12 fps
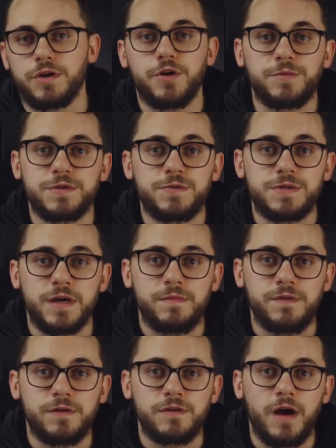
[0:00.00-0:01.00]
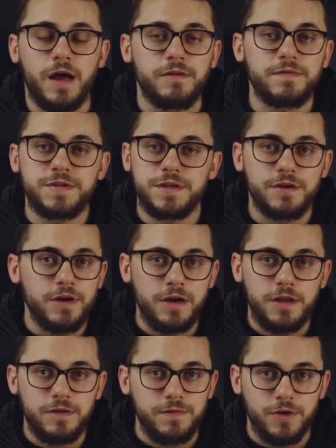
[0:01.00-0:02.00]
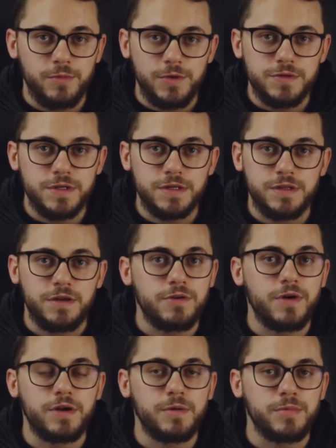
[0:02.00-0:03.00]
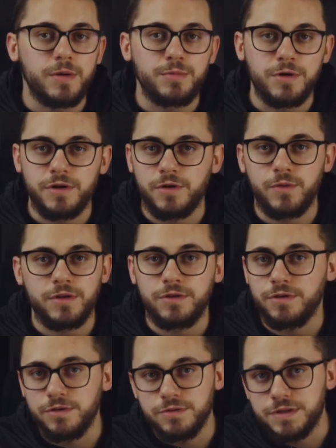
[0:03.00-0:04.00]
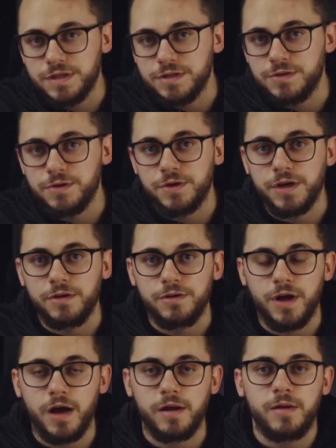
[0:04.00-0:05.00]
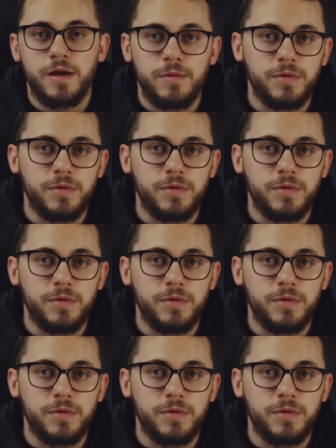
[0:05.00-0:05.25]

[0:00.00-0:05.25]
So I hope this was helpful. I'd love to hear any of your music that you end up uploading, whether you use Distrokid or not,